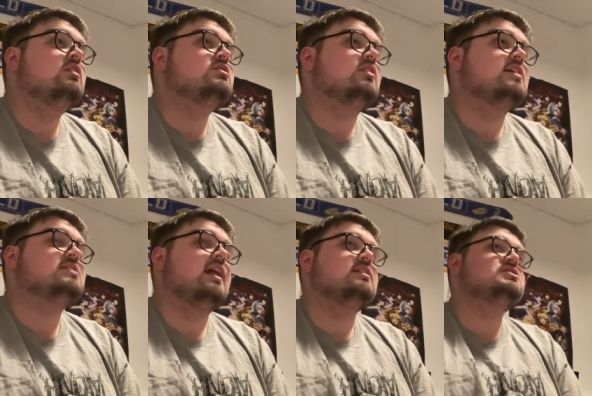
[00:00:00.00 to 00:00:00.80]
So let's
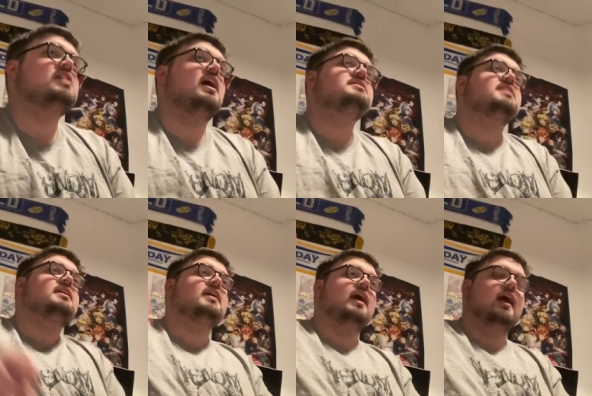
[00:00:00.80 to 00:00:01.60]
get this
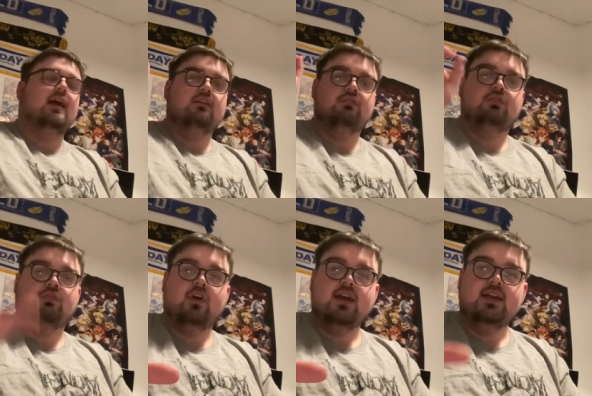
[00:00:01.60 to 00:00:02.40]
started in
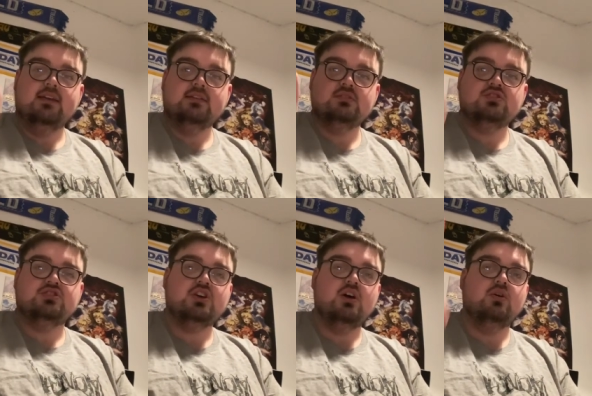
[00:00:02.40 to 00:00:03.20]
three,
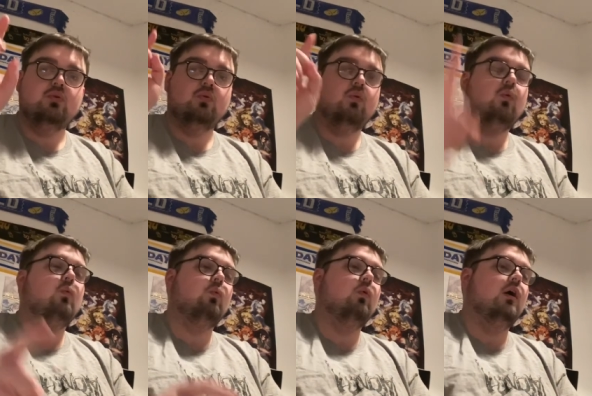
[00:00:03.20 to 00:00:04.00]
two,
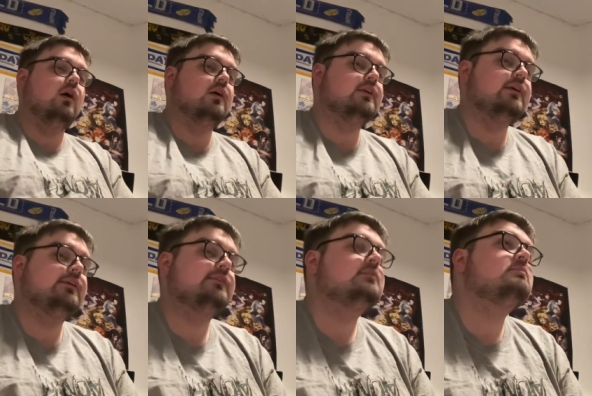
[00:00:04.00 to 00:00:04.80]
one.
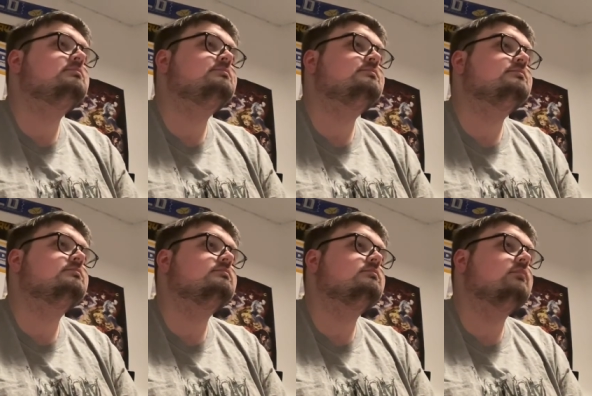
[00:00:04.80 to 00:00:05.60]

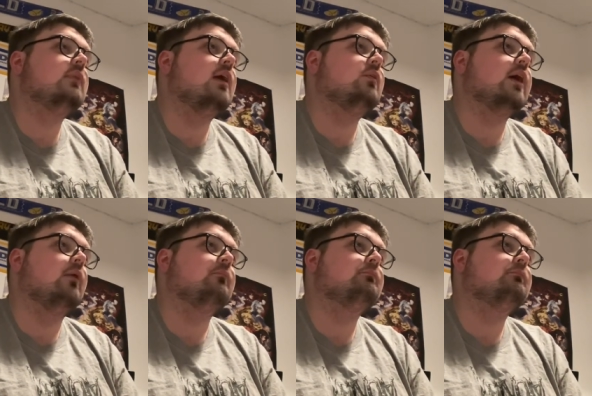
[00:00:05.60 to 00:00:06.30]
Here we go.